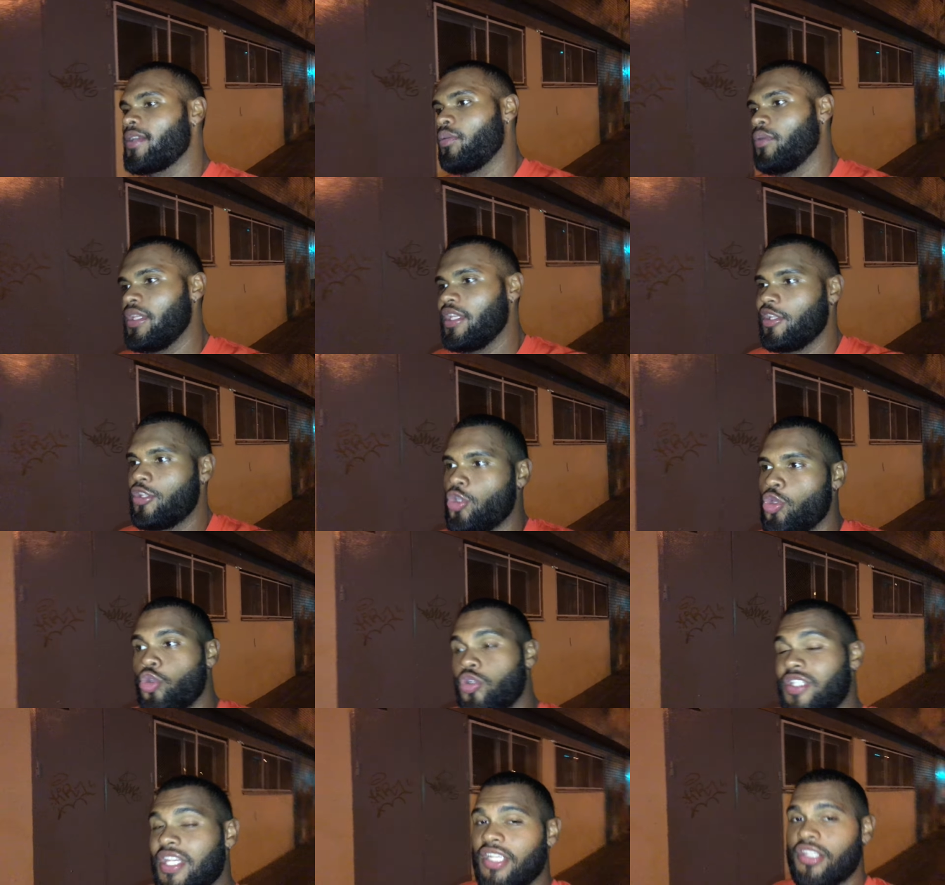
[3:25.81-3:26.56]
We did
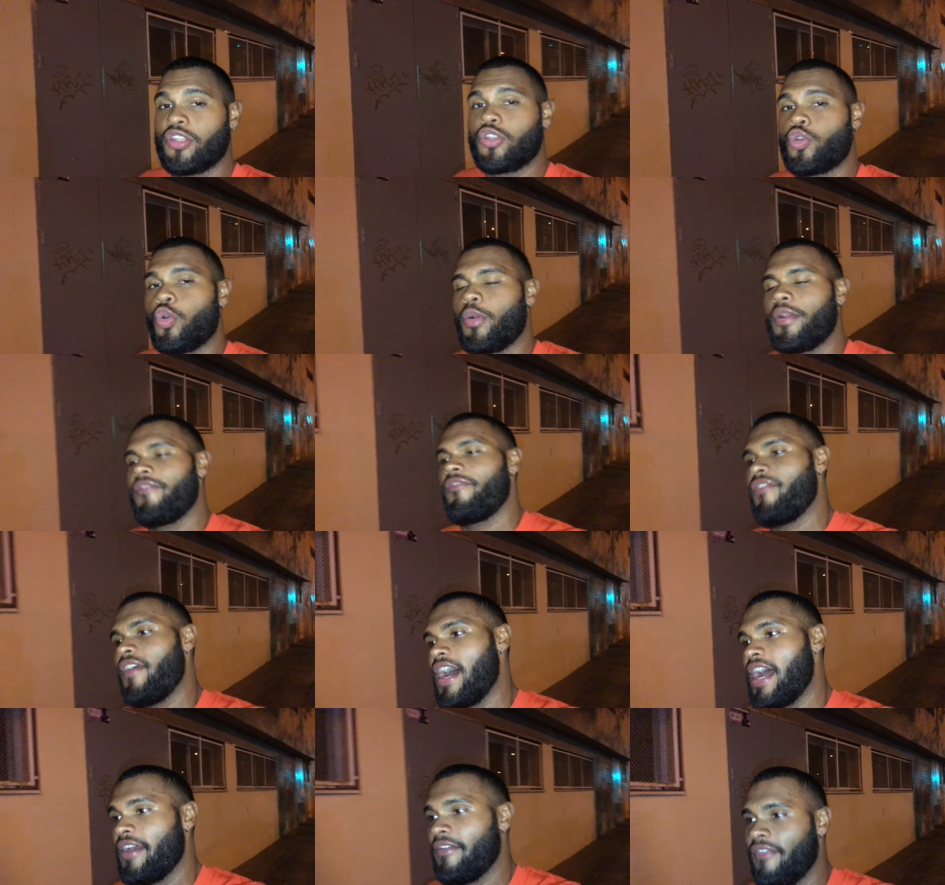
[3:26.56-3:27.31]
two sets of
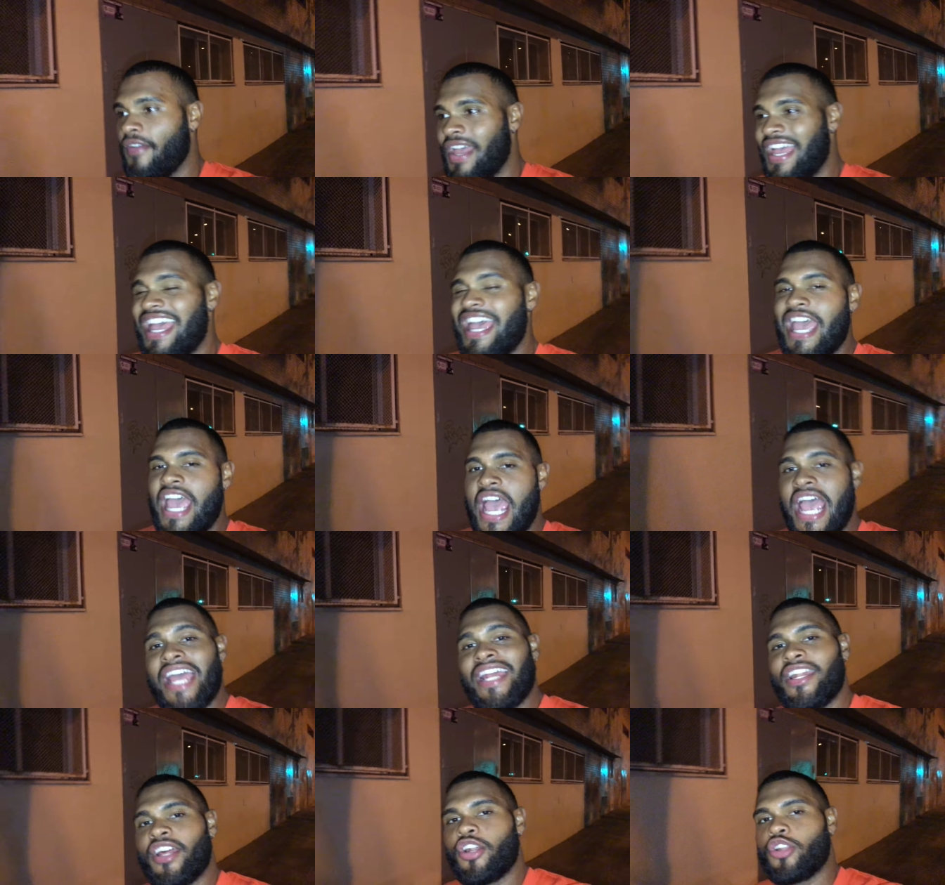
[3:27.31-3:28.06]
25
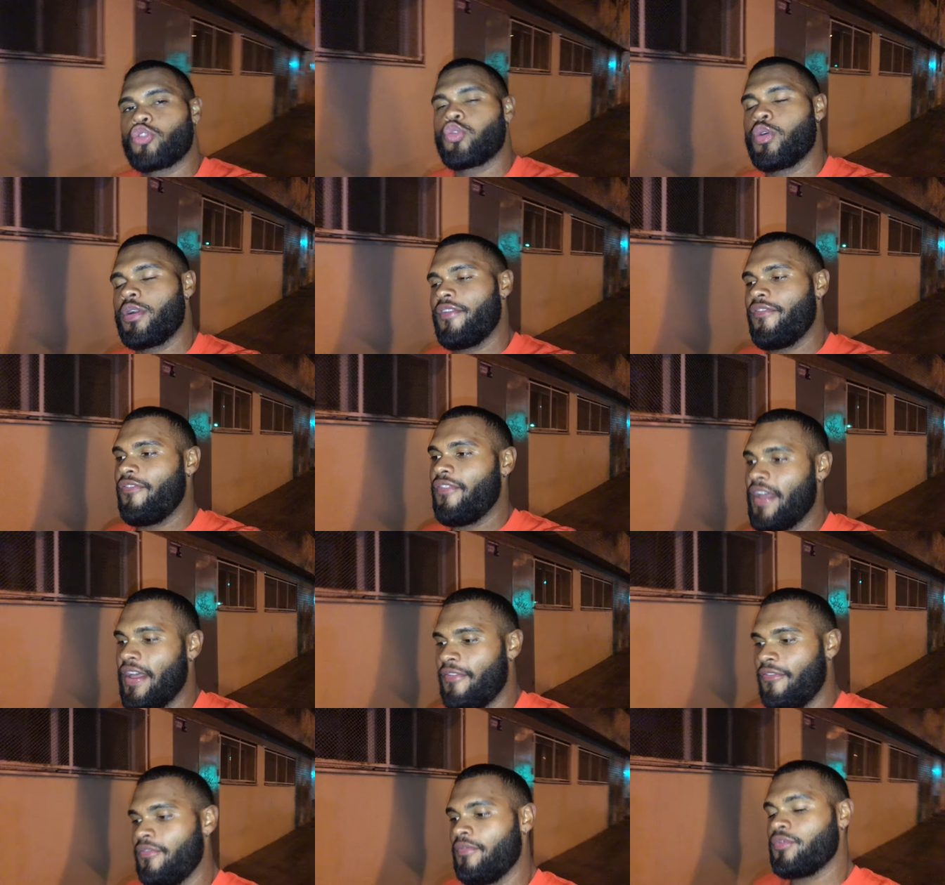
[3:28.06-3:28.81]
and at our
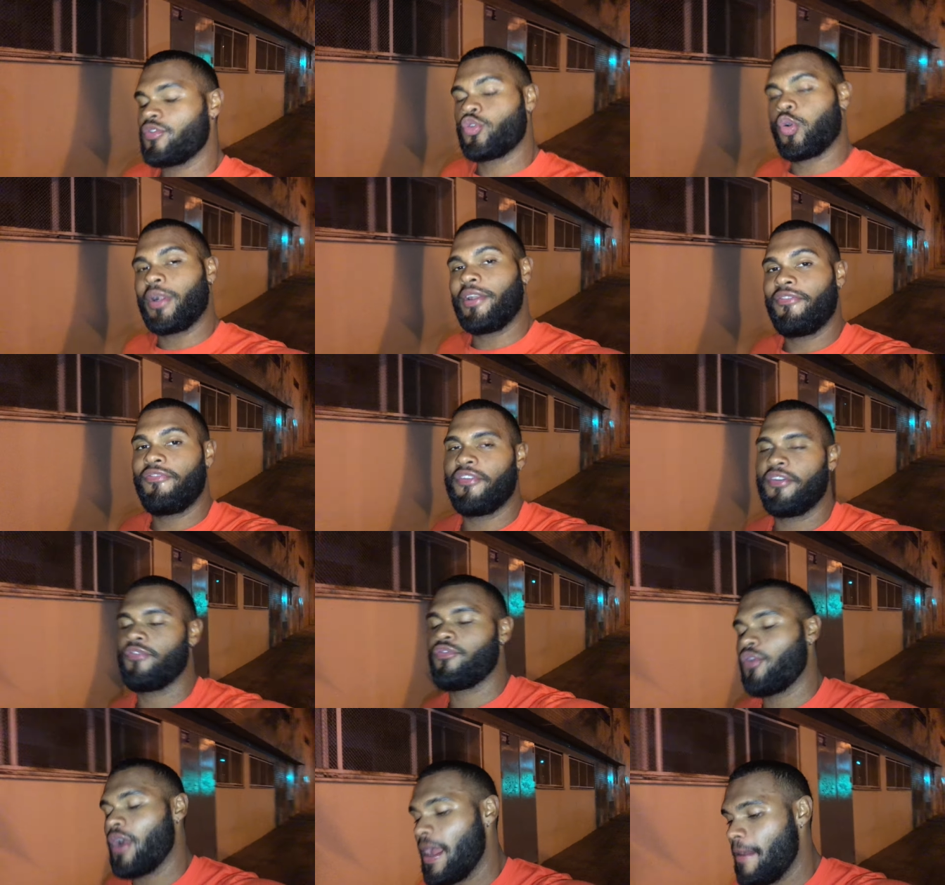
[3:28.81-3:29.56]
25th,
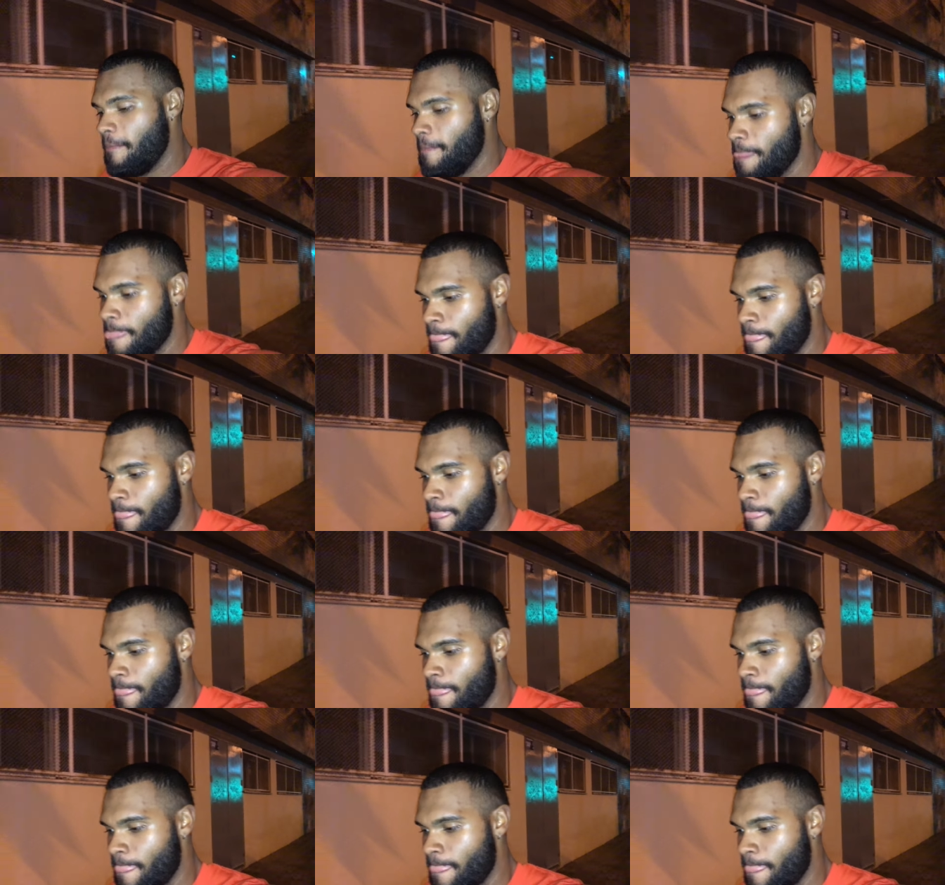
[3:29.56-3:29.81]
25th rep,